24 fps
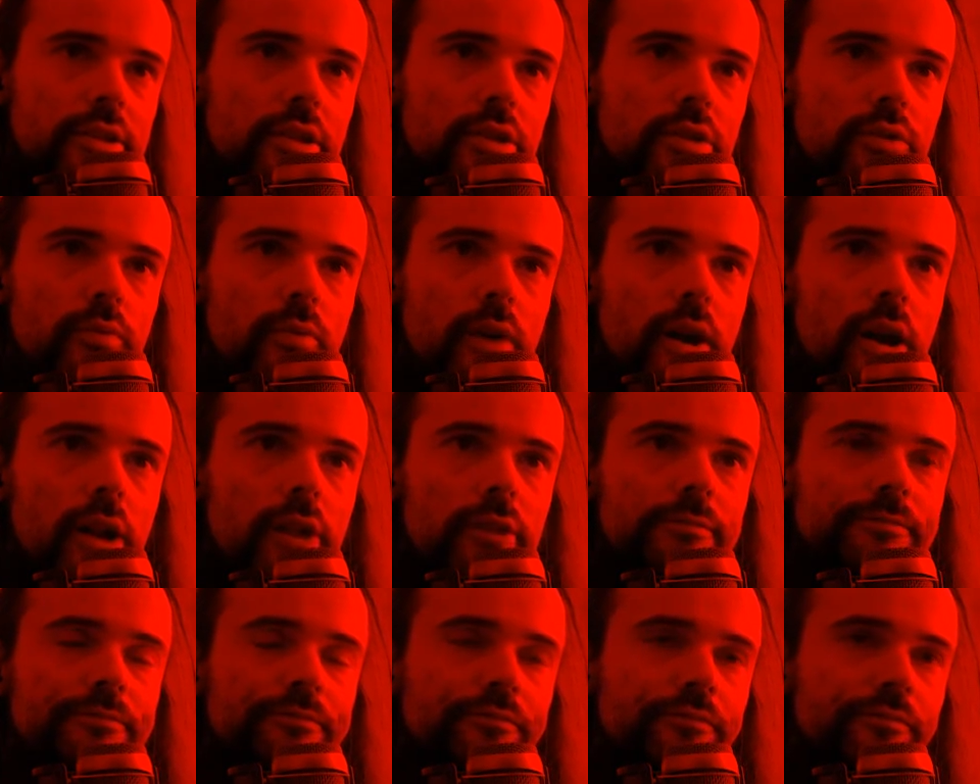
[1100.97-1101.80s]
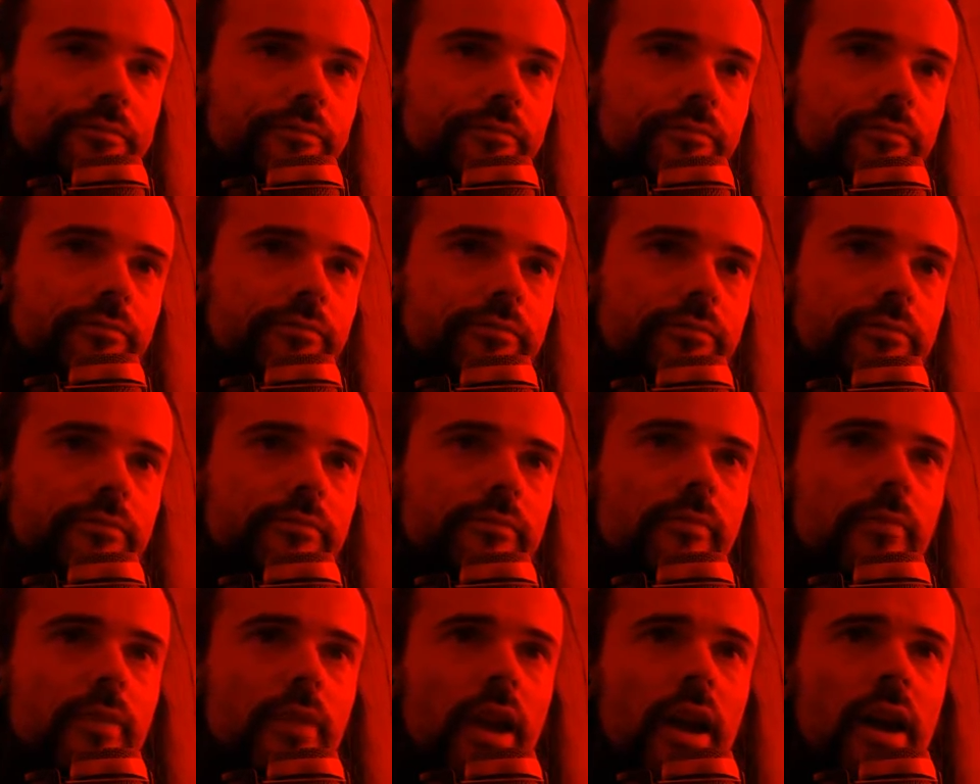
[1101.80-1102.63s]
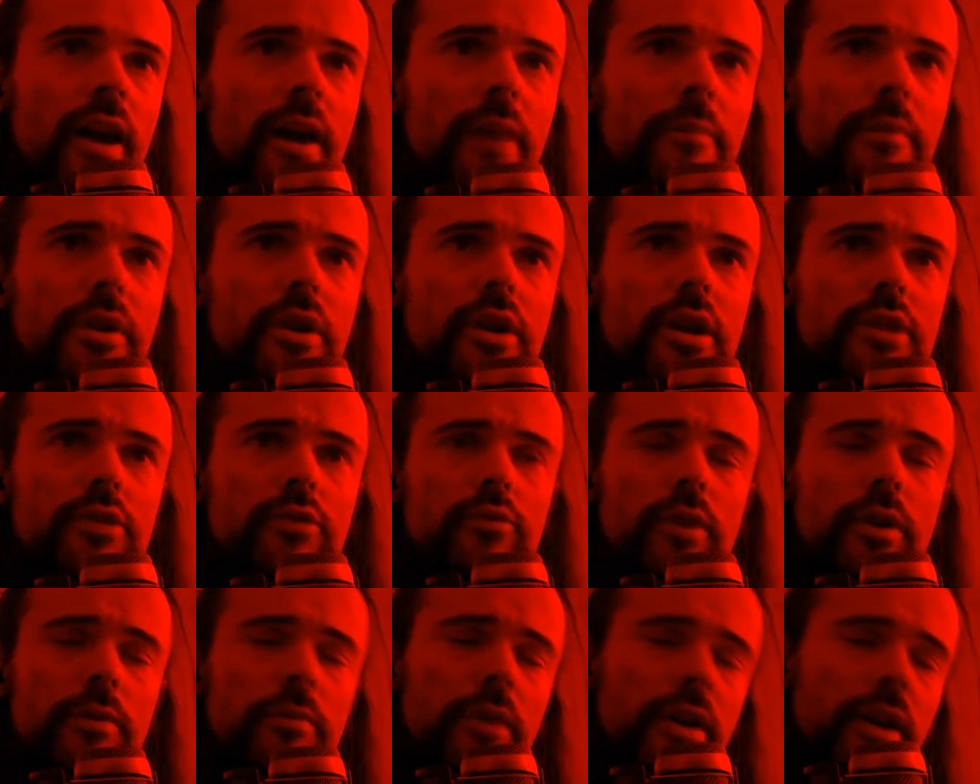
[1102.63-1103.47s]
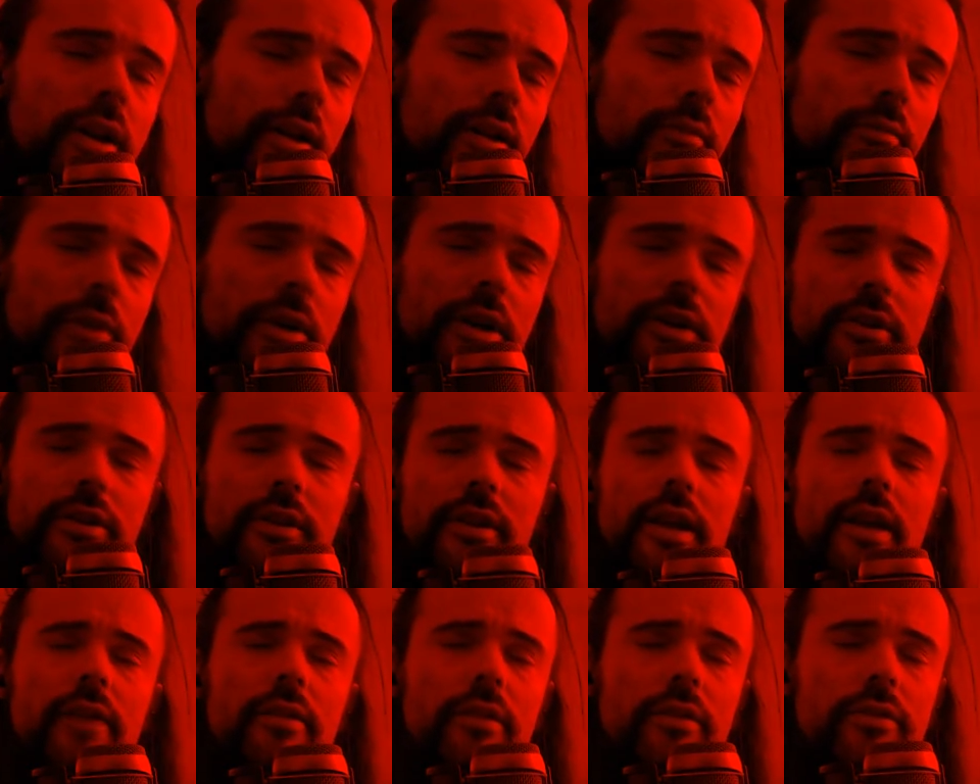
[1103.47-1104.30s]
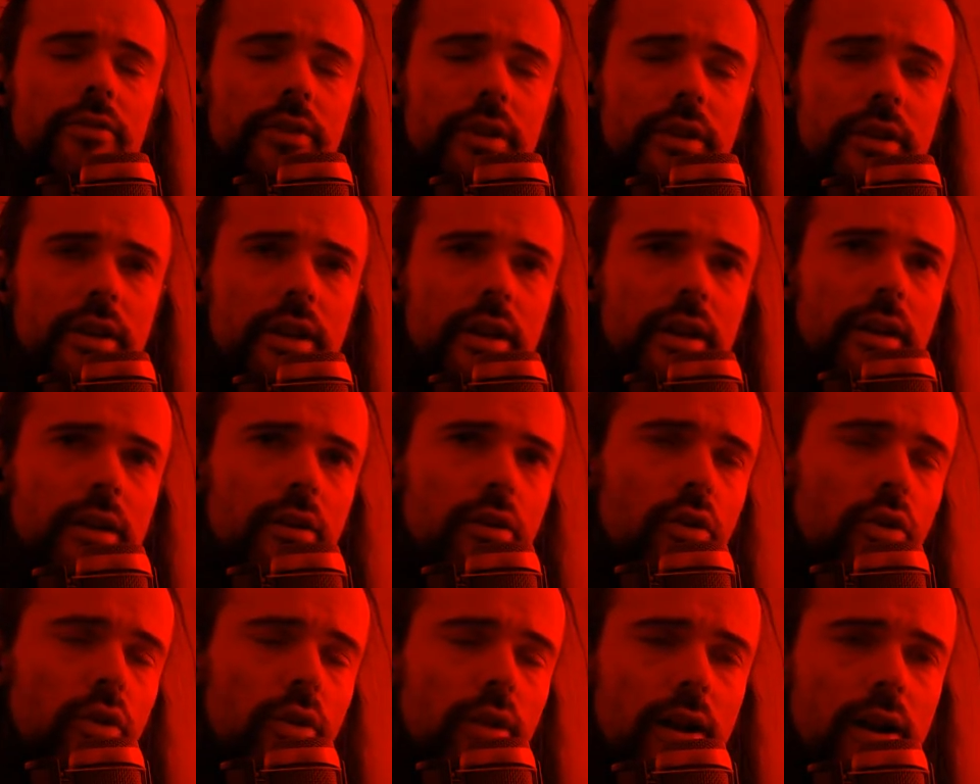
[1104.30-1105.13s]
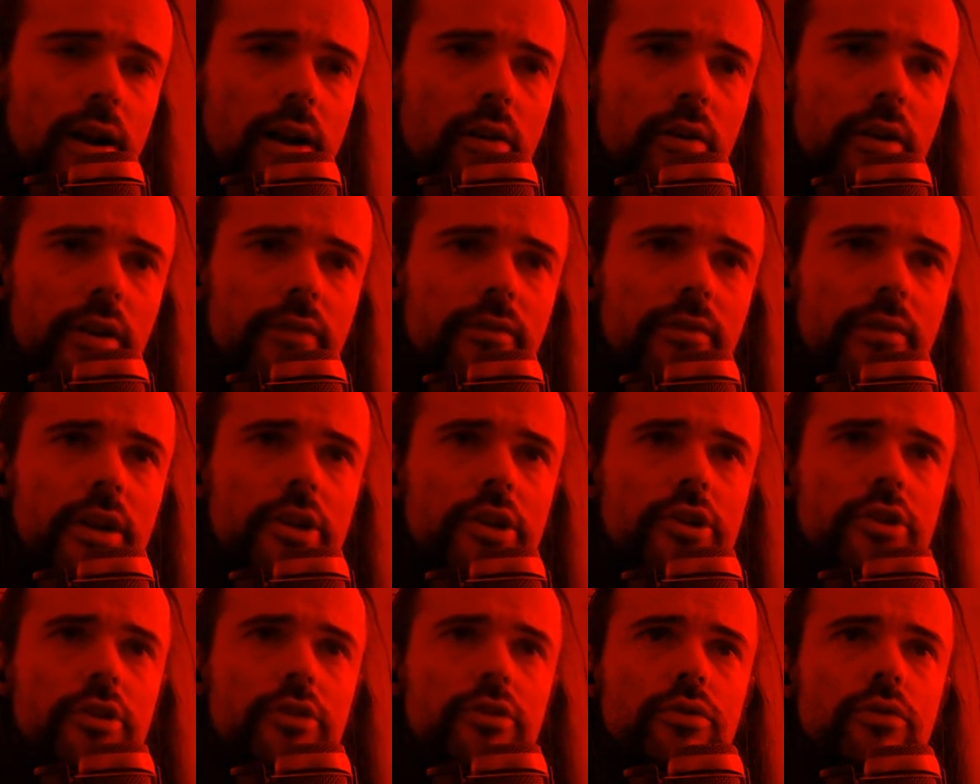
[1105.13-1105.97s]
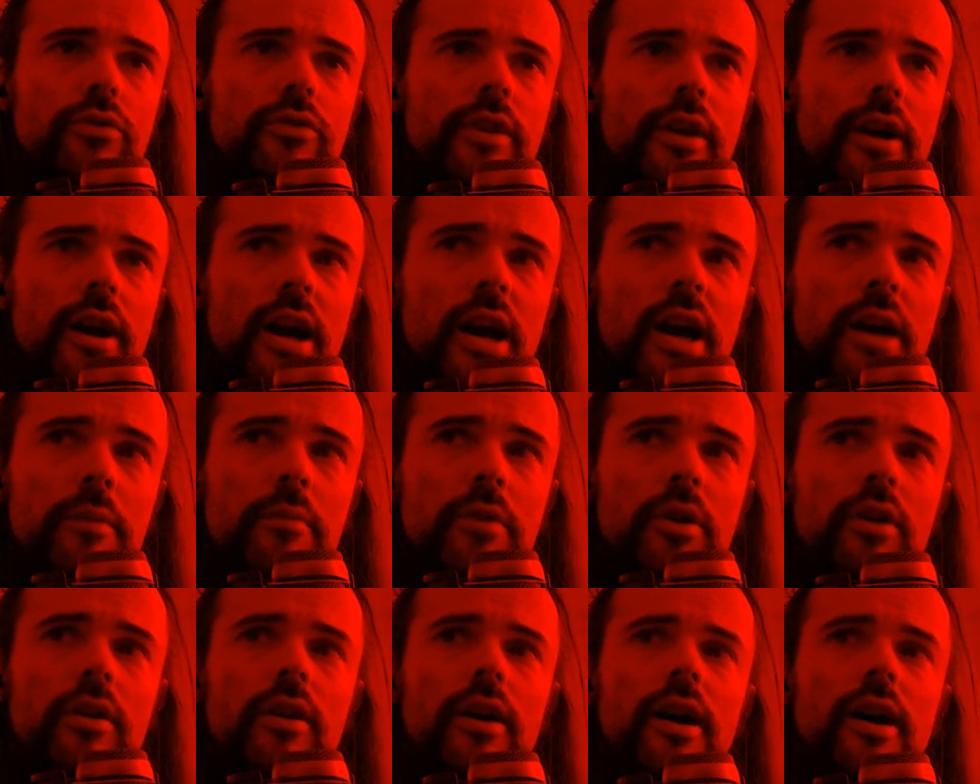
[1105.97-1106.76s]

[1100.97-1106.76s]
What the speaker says: as well. Because we'll be converting everything, all our evasion to the armor.